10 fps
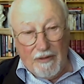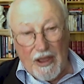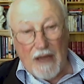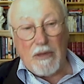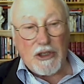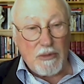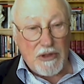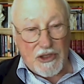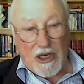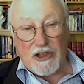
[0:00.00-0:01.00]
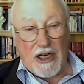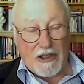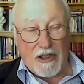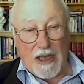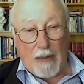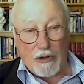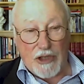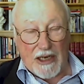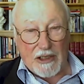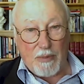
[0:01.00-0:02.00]
Their measurements are checked and double
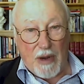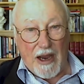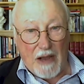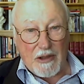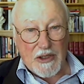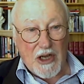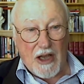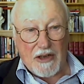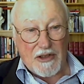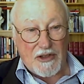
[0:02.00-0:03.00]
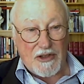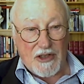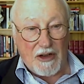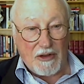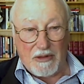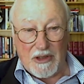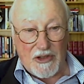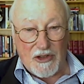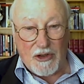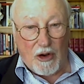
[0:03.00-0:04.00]
checked by other scientists. So this
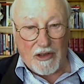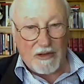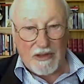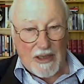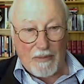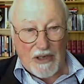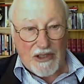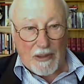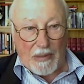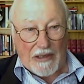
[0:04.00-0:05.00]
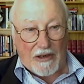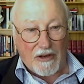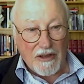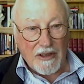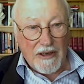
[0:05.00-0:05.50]
is not somebody's opinion.